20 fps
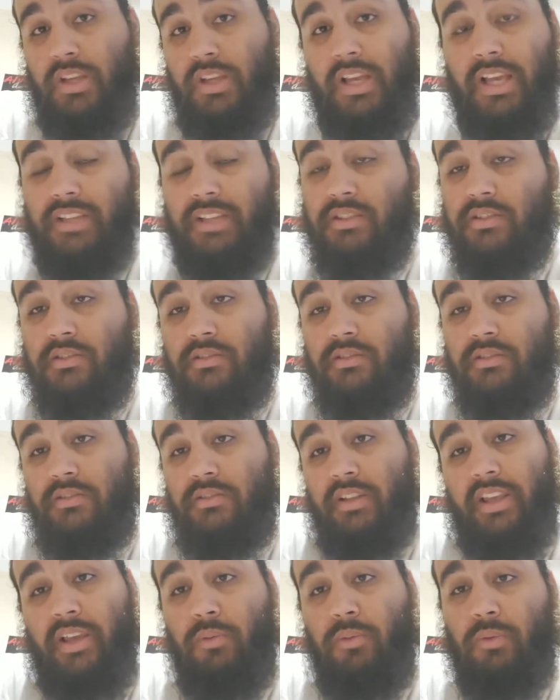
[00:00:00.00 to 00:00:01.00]
Haitian
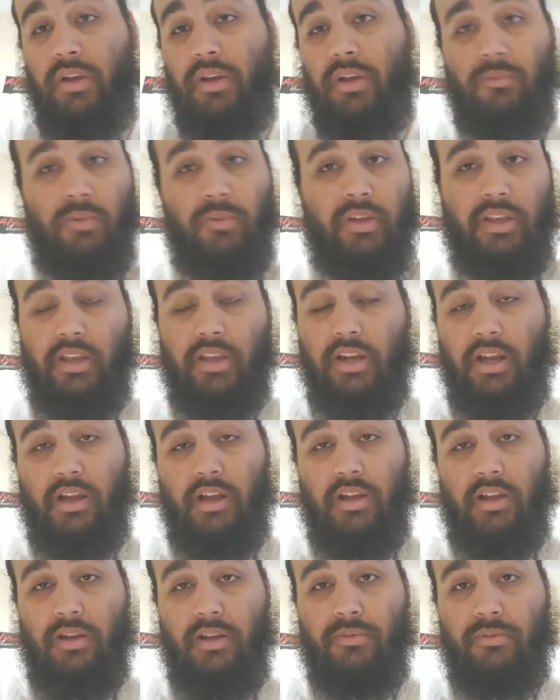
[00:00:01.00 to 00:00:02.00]
heat wave weekend out
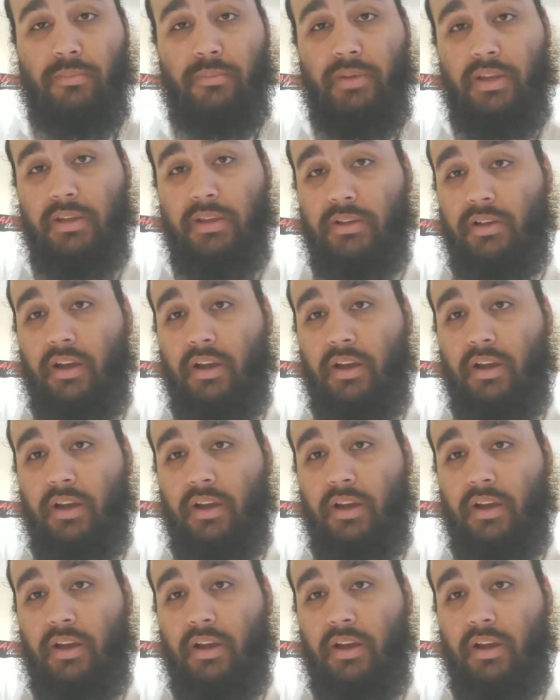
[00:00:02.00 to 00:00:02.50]
here for me.